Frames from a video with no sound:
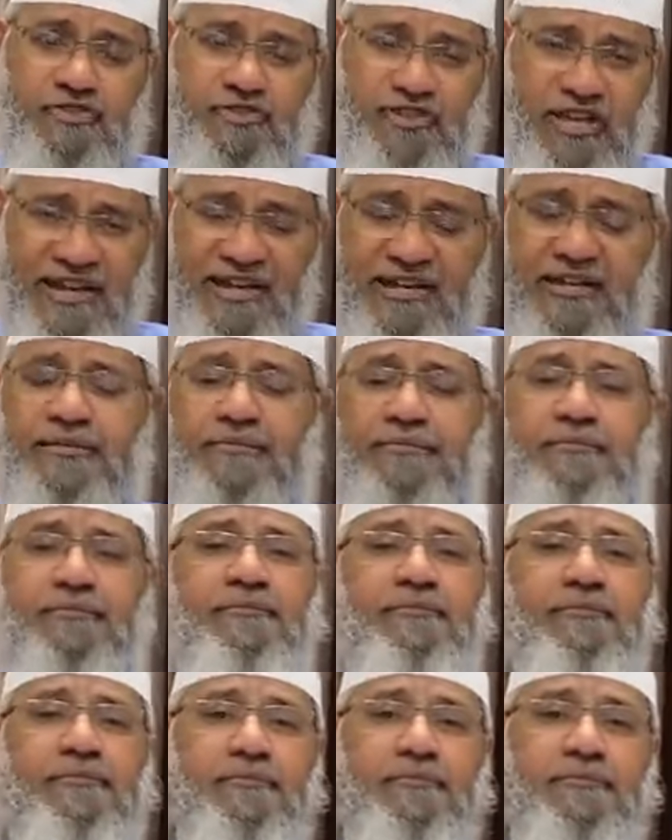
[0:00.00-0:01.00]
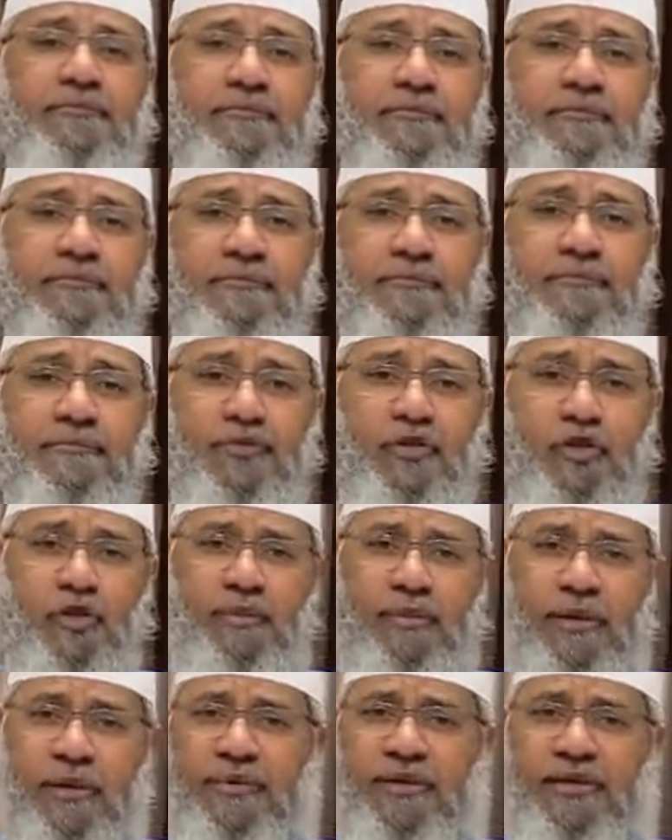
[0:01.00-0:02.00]
channel, you
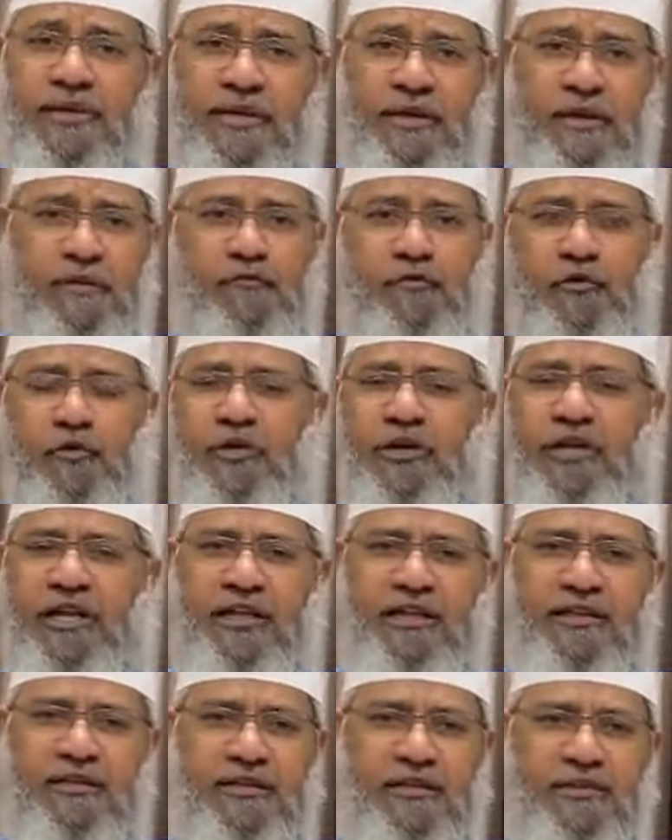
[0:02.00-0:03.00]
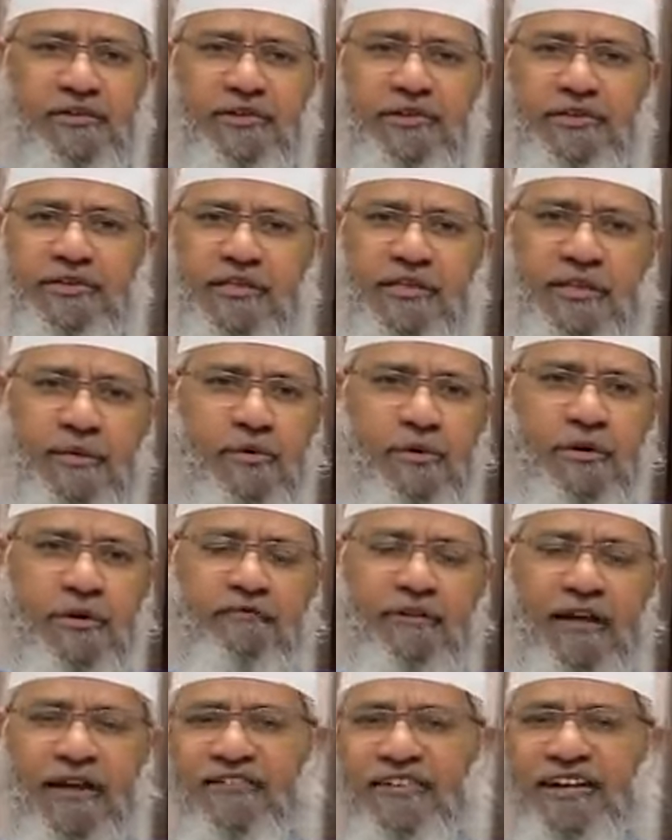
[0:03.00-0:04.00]
know, maybe in a few days it reaches
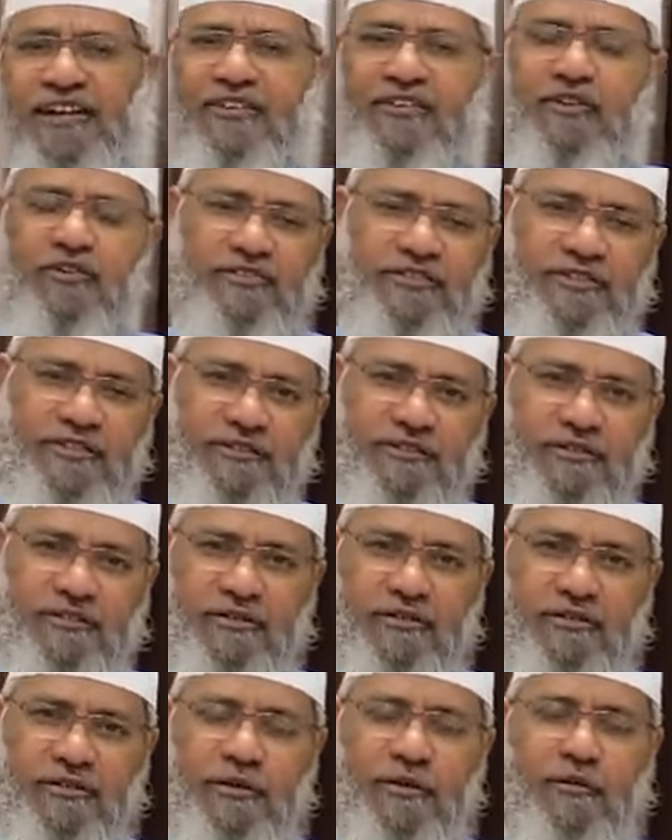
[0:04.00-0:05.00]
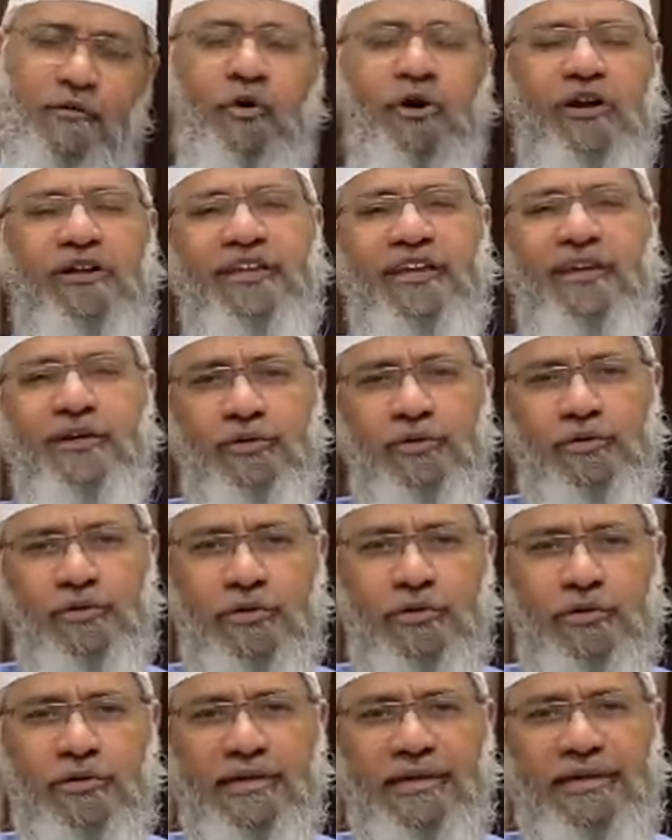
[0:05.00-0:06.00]
about 500,000. What they
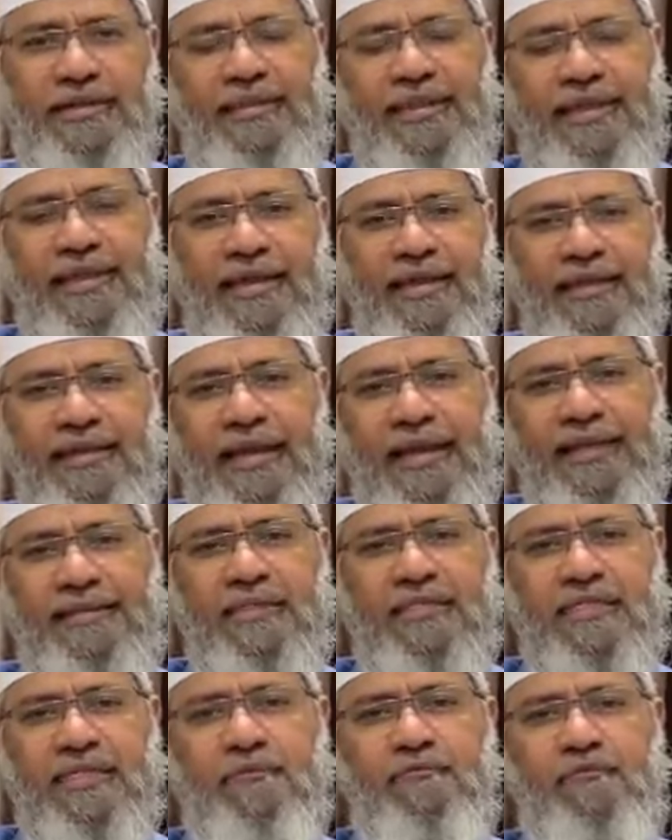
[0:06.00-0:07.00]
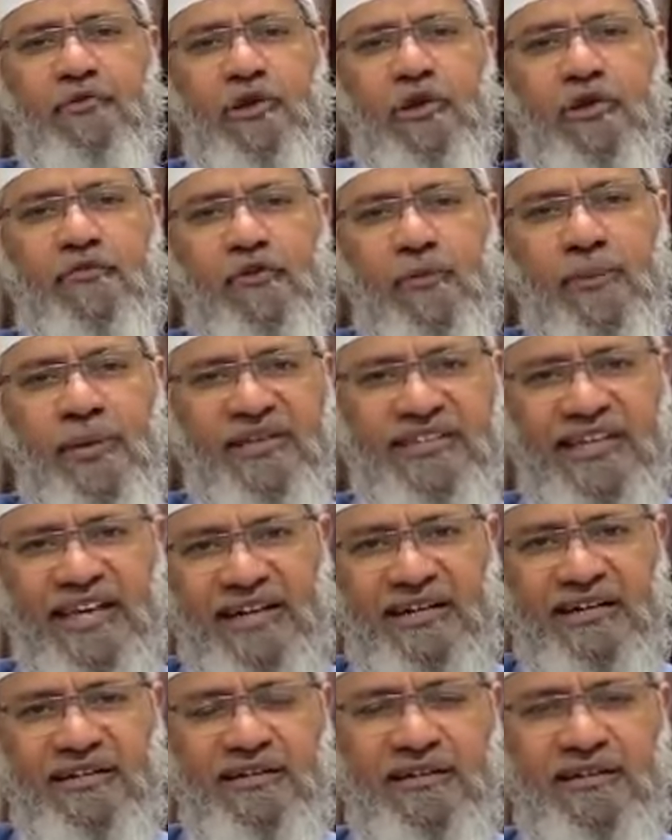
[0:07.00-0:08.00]
do, they take the same video for my
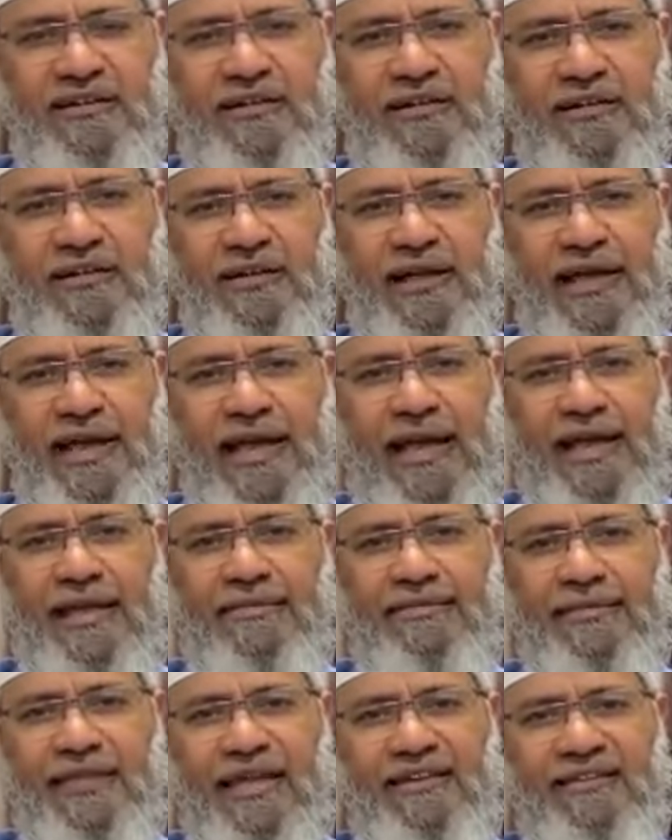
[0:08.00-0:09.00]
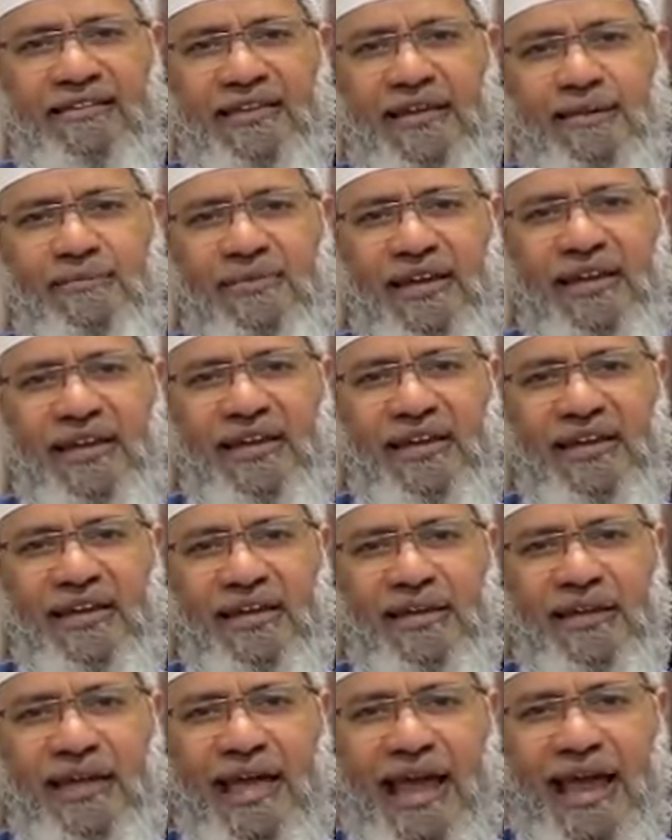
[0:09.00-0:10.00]
channel and then they
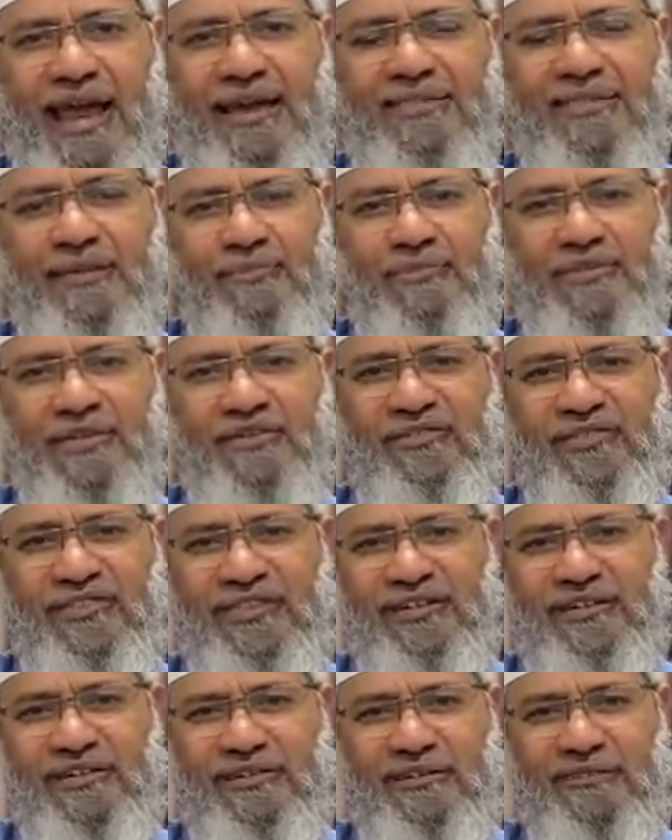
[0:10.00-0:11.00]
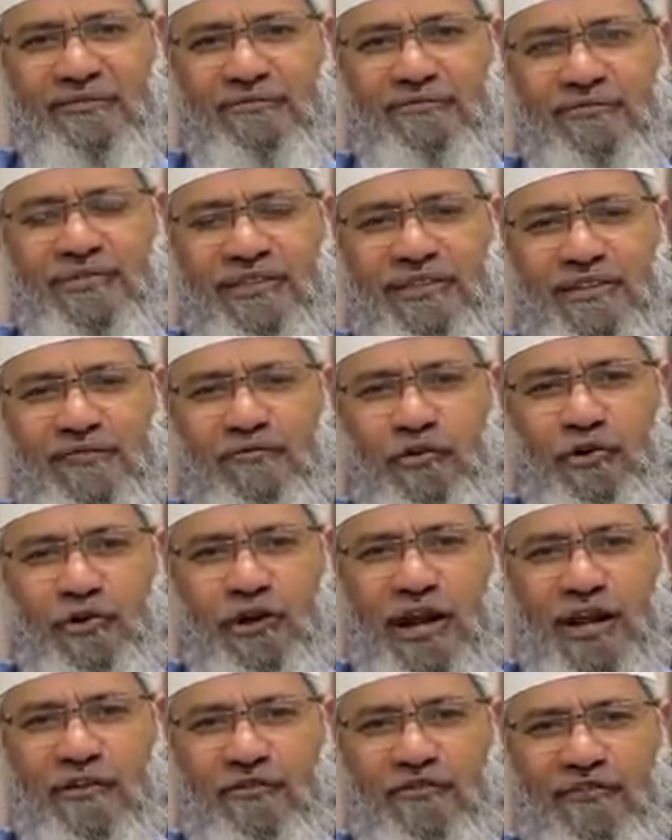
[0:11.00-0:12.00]
may add something with it, with a
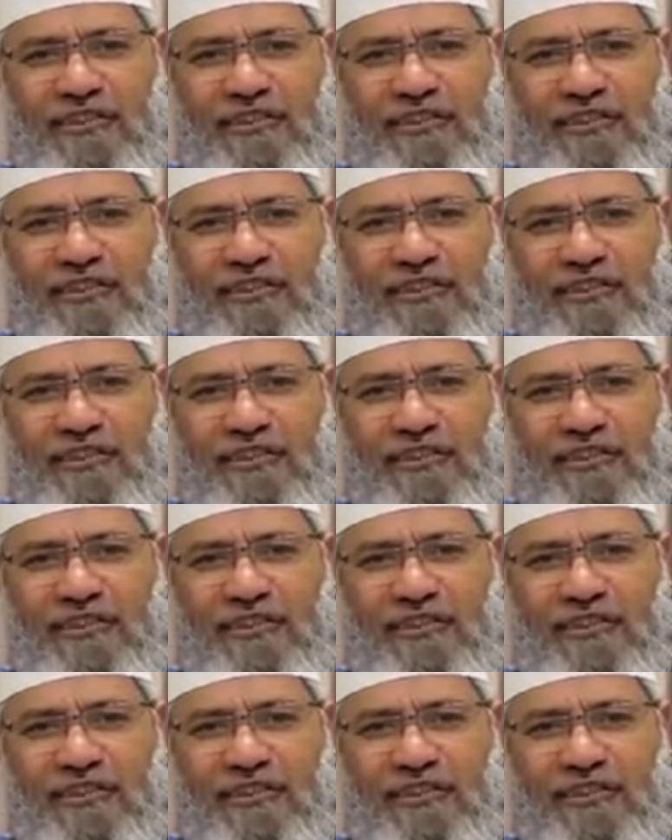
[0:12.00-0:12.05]
photograph